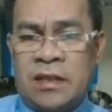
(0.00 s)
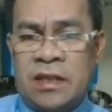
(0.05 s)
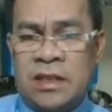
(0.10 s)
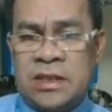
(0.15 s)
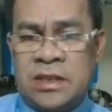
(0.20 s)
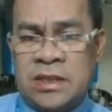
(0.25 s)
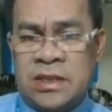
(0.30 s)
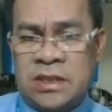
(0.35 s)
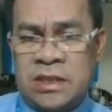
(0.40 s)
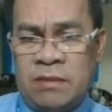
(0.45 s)

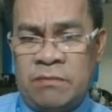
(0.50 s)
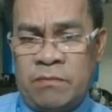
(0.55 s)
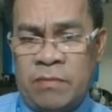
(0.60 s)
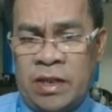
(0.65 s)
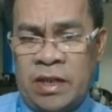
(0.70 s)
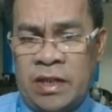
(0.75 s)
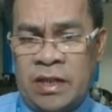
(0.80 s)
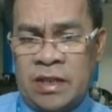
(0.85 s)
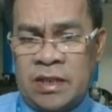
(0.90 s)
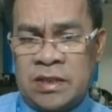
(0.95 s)
it's
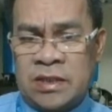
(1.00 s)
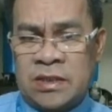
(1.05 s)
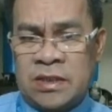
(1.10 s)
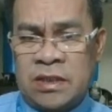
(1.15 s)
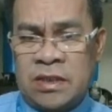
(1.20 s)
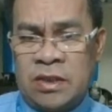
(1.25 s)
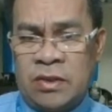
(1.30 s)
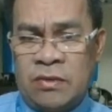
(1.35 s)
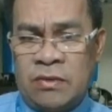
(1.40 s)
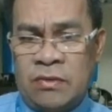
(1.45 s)
simply as
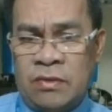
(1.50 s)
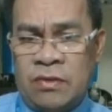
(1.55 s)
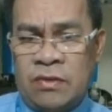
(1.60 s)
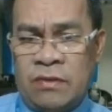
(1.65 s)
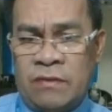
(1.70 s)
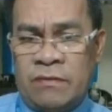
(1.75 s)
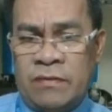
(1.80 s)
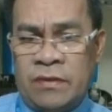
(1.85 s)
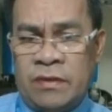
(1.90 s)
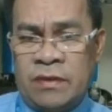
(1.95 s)
Q
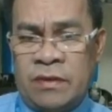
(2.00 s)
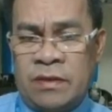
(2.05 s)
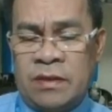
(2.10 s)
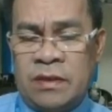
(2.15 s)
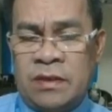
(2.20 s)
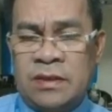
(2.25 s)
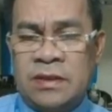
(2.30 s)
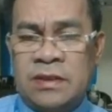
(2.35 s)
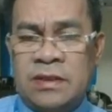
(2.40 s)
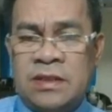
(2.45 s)
over
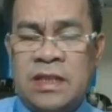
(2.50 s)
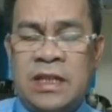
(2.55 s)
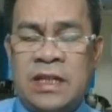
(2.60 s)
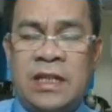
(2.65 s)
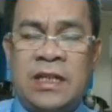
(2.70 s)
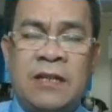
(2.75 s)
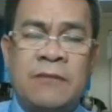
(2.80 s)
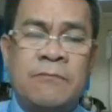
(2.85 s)
T.